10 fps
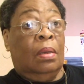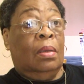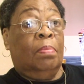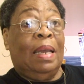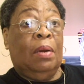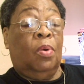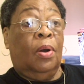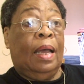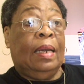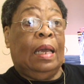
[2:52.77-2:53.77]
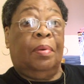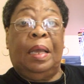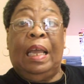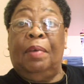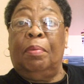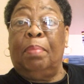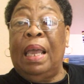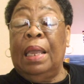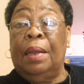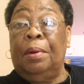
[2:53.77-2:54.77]
you might walk out there with a half a
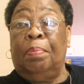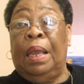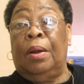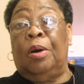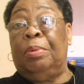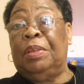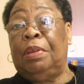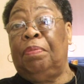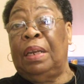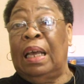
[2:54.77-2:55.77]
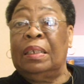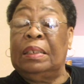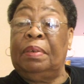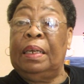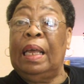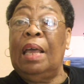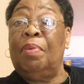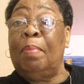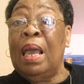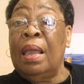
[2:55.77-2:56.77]
bag. You done paid almost $50 for that half
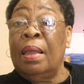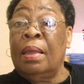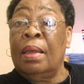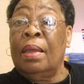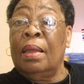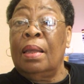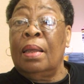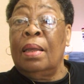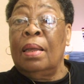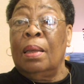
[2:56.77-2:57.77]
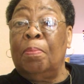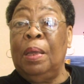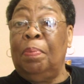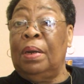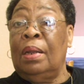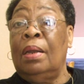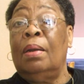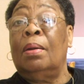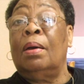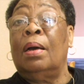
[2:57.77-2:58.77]
a bag. People need
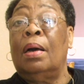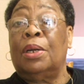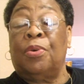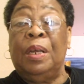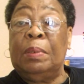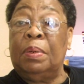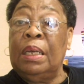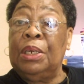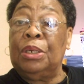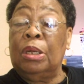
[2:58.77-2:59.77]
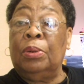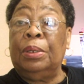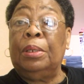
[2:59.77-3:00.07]
transportation to go to